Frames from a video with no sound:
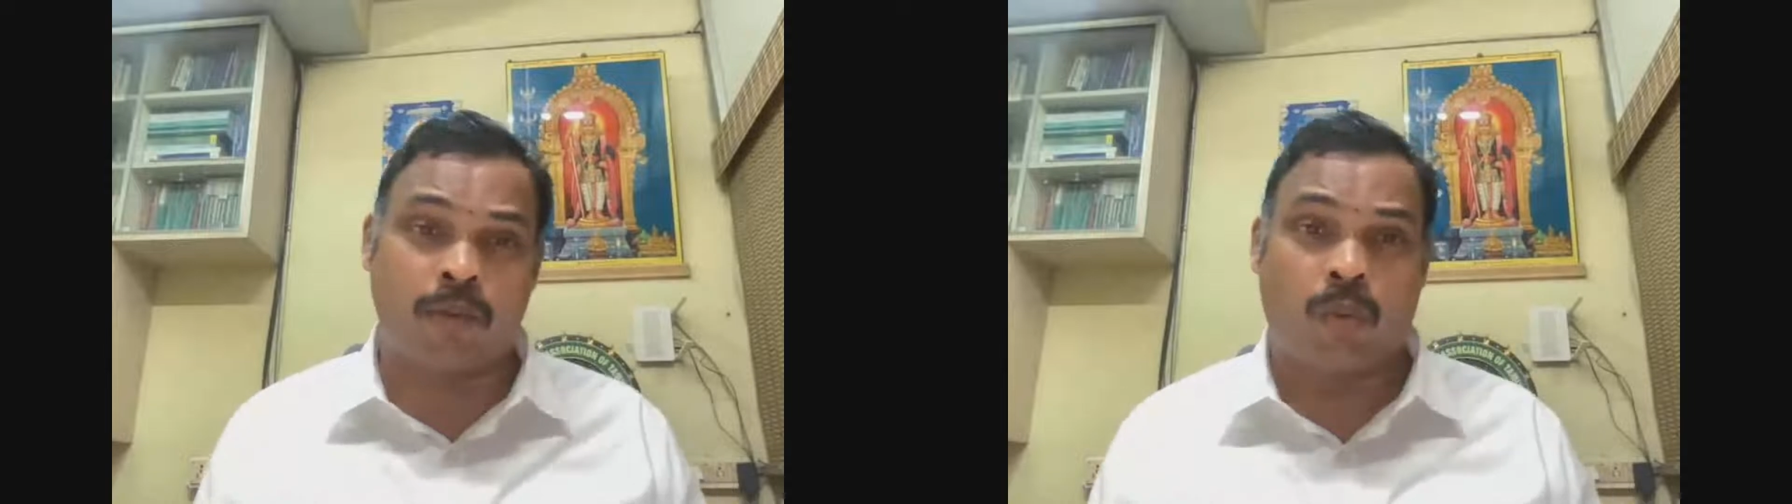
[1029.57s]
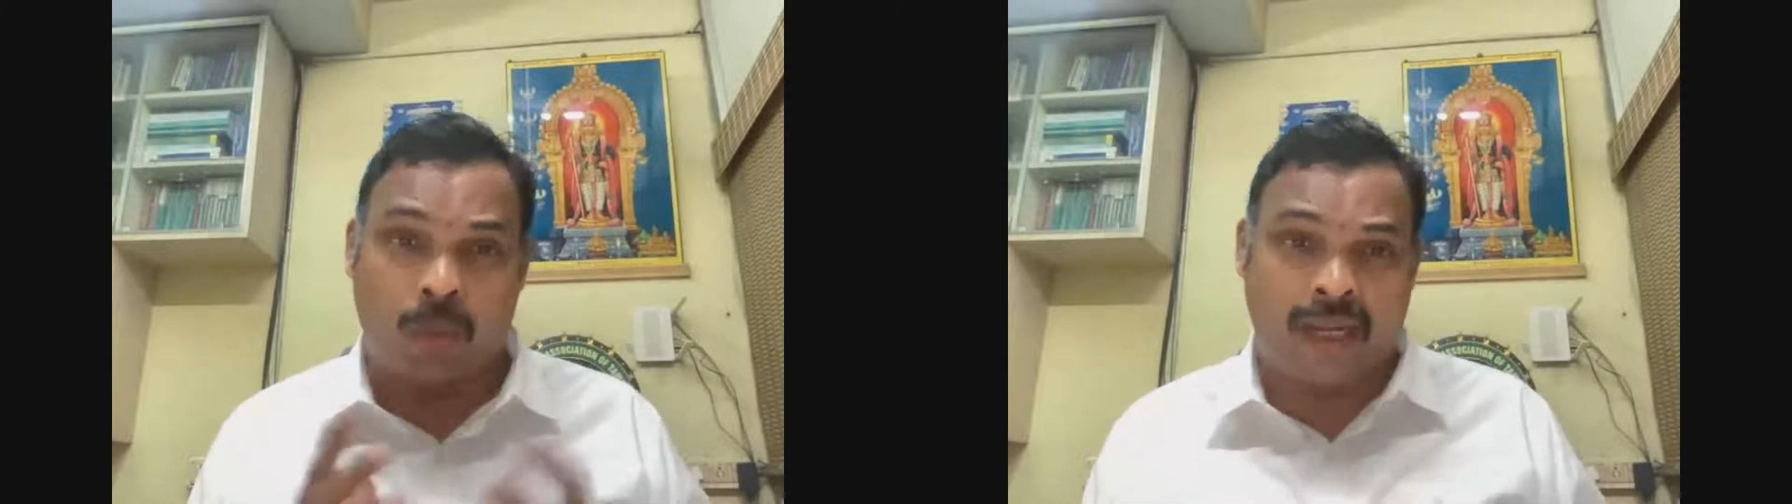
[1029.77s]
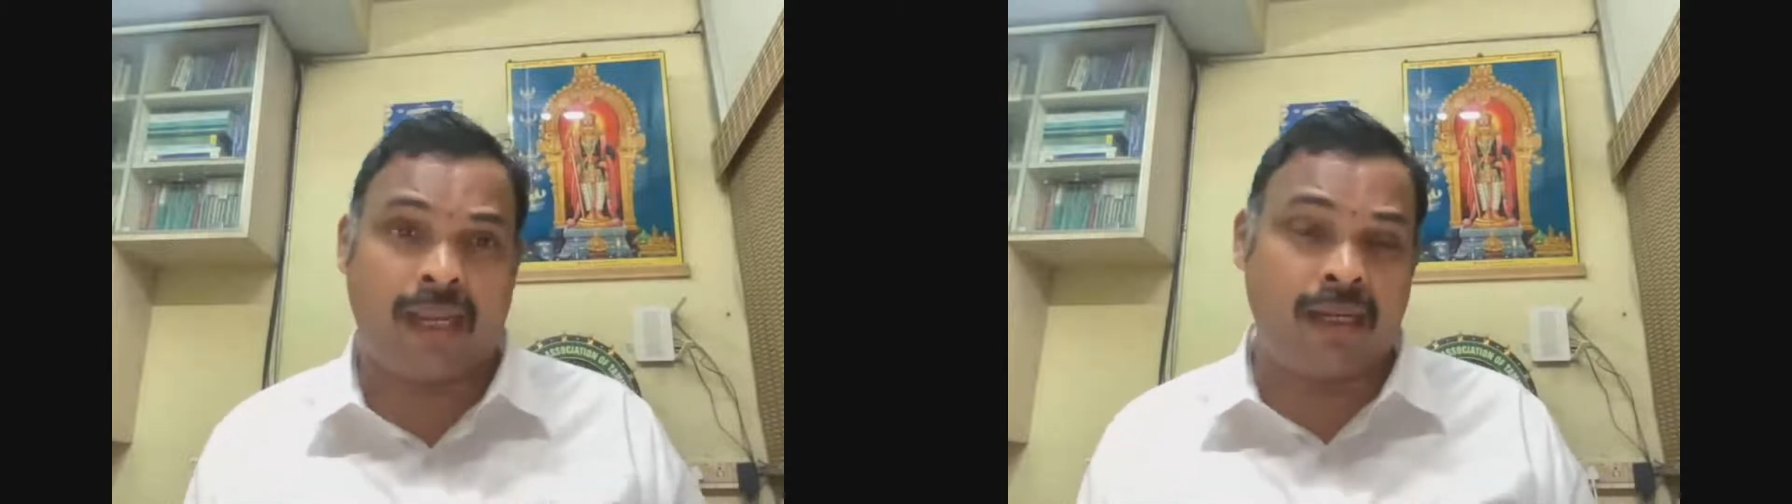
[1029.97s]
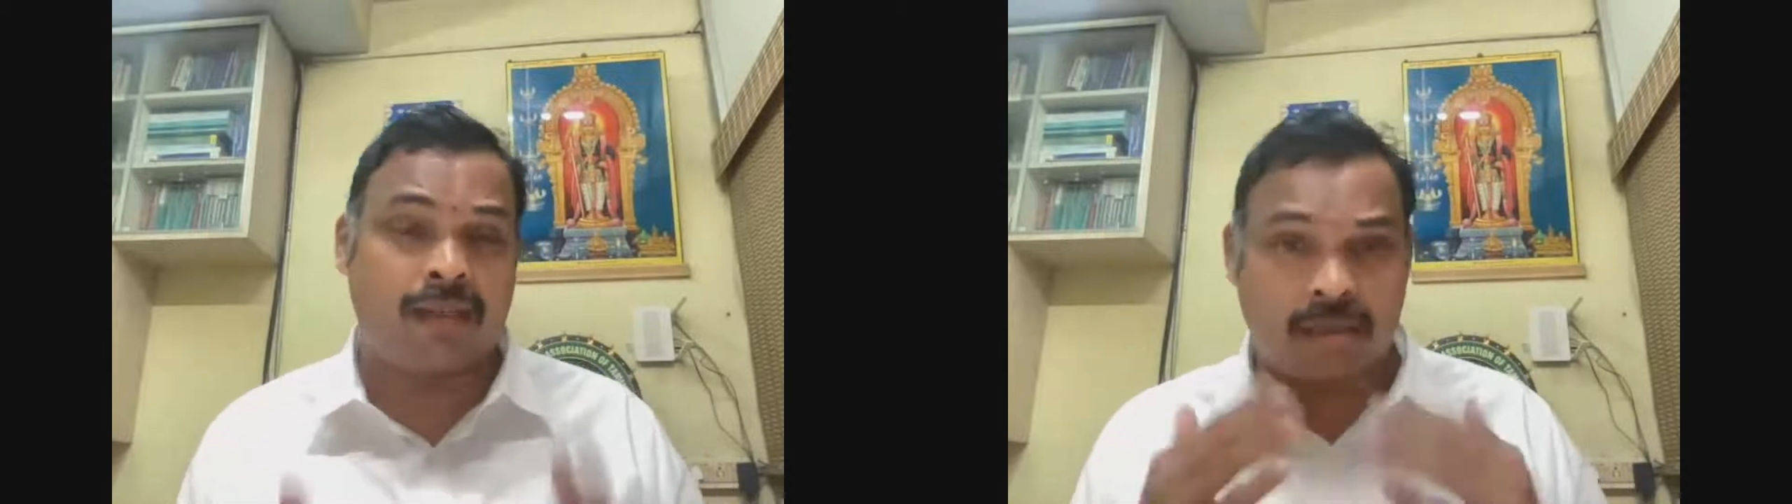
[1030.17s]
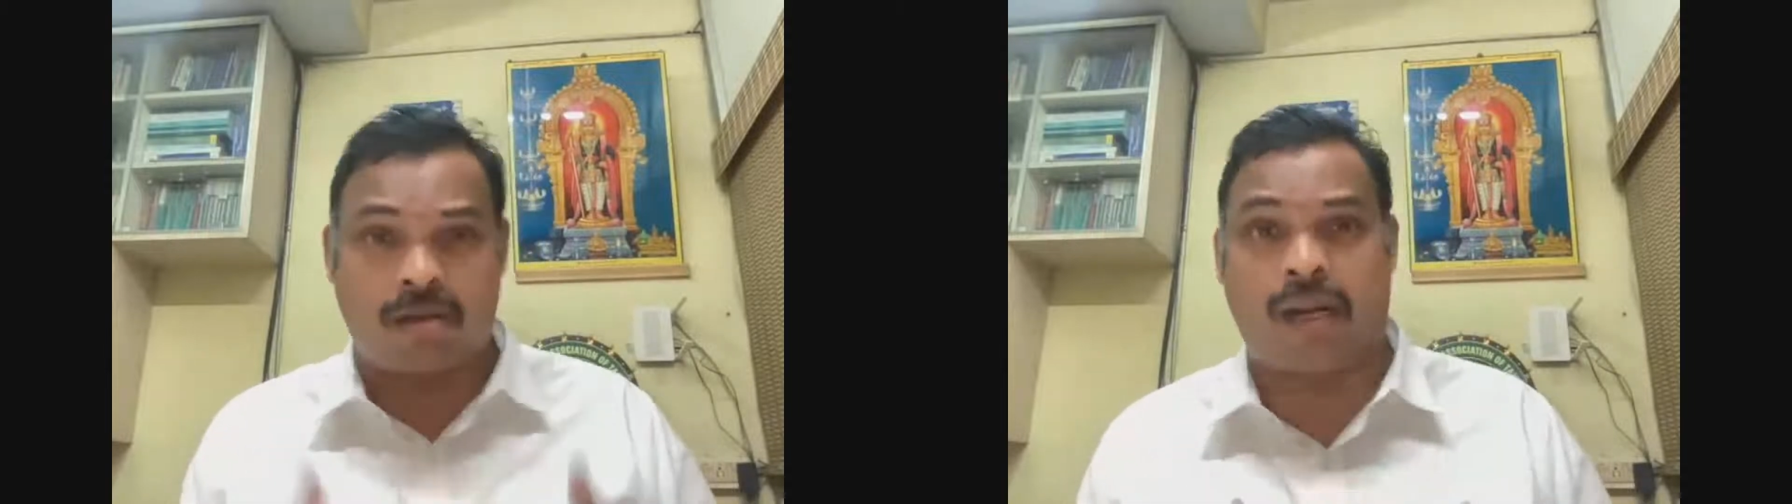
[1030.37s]
why it
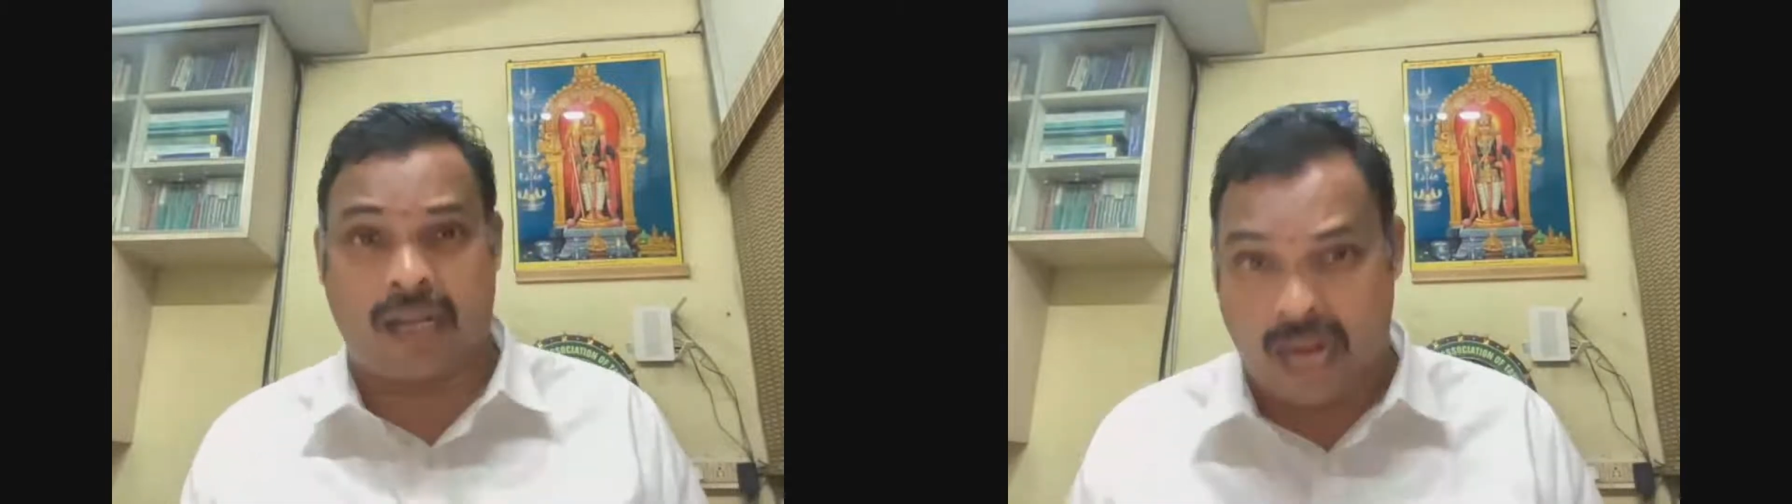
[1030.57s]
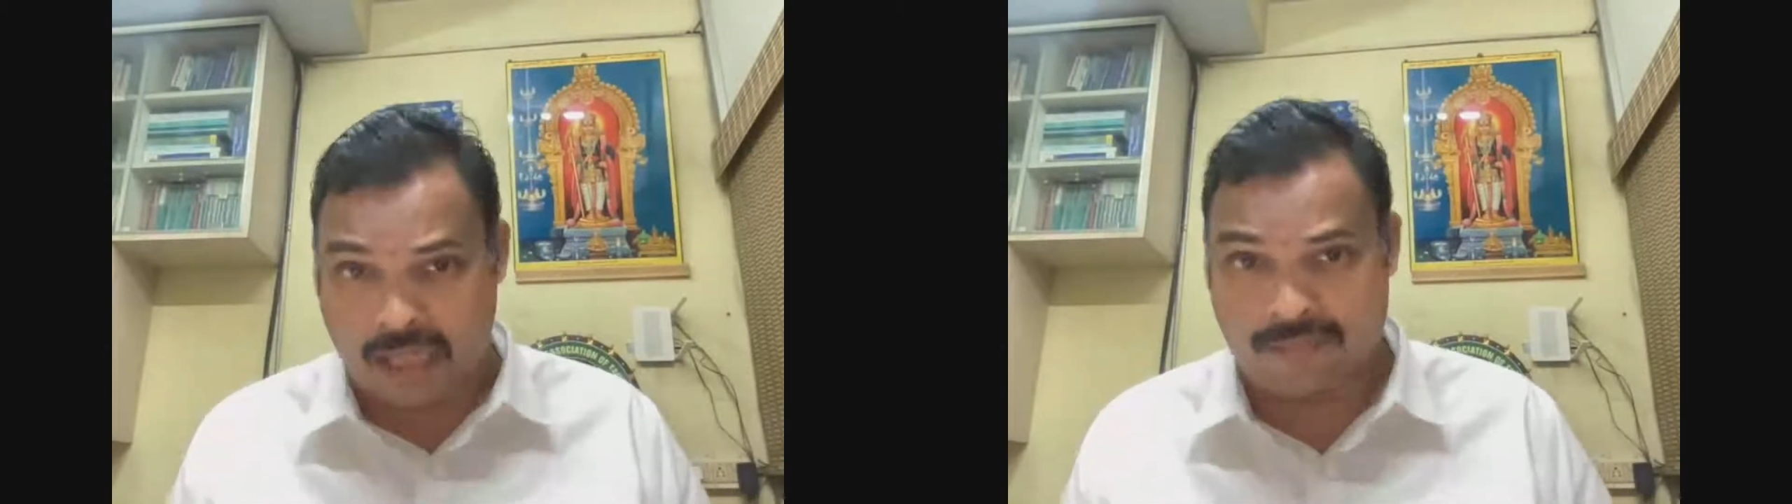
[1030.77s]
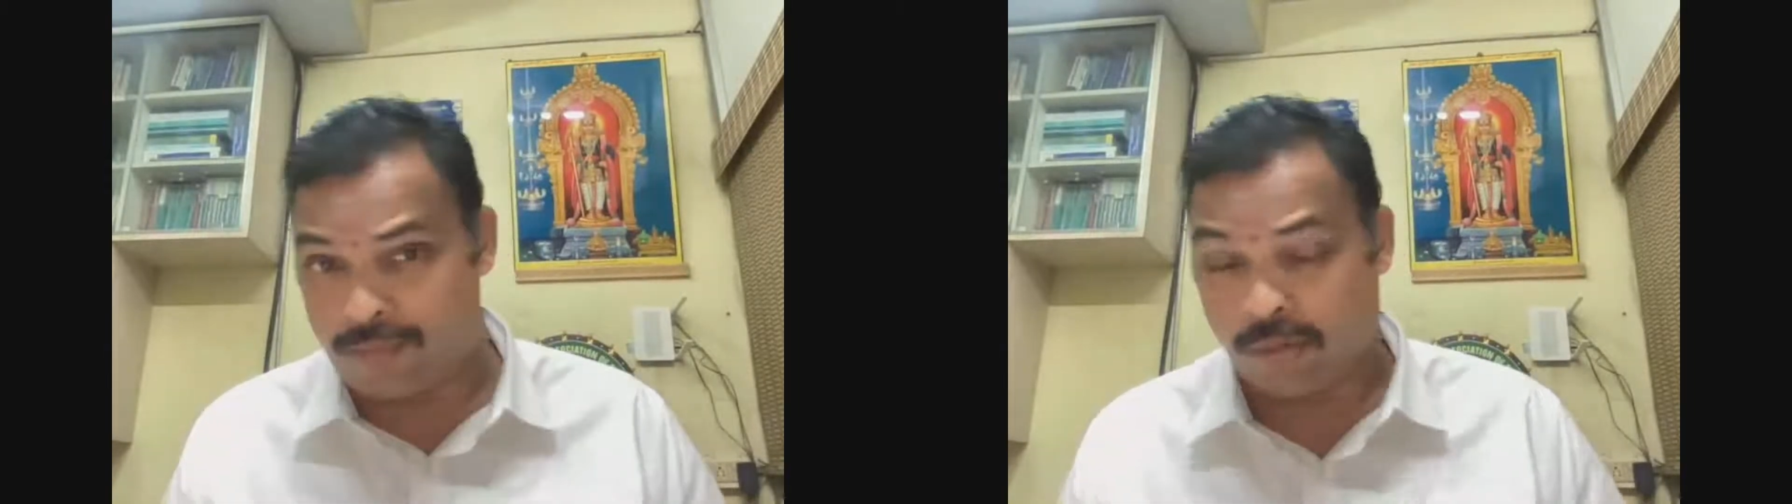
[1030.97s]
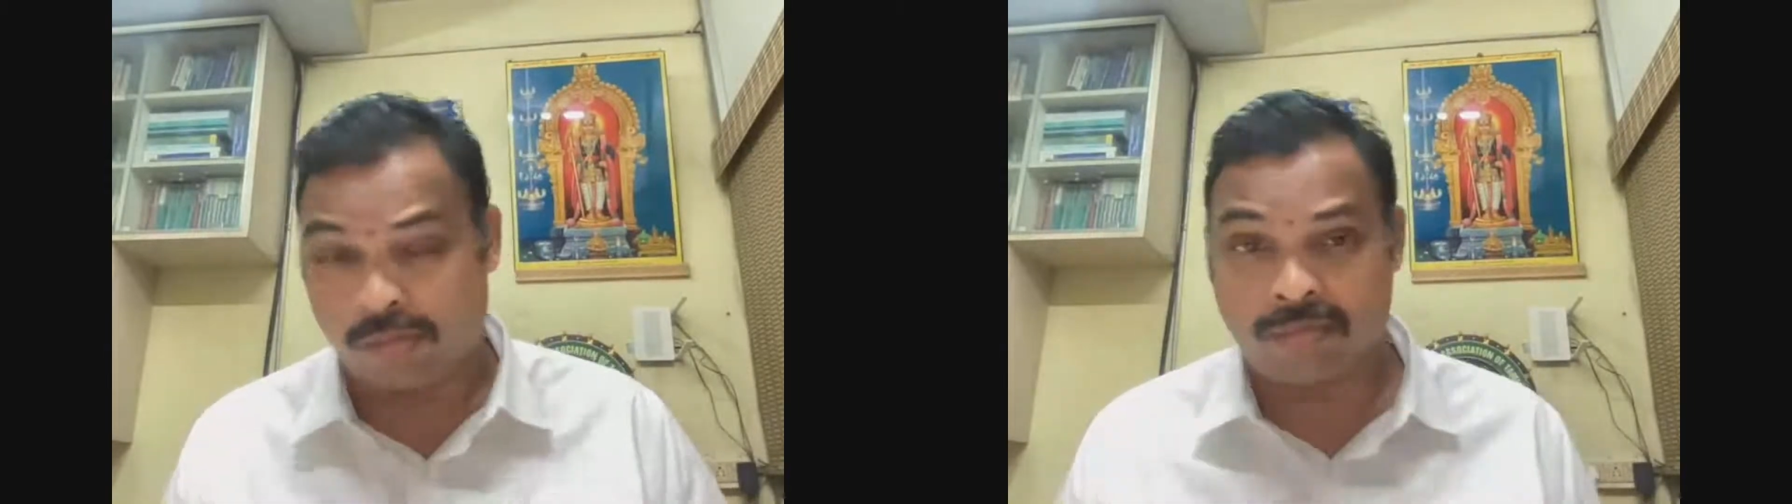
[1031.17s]
is not a cash flow,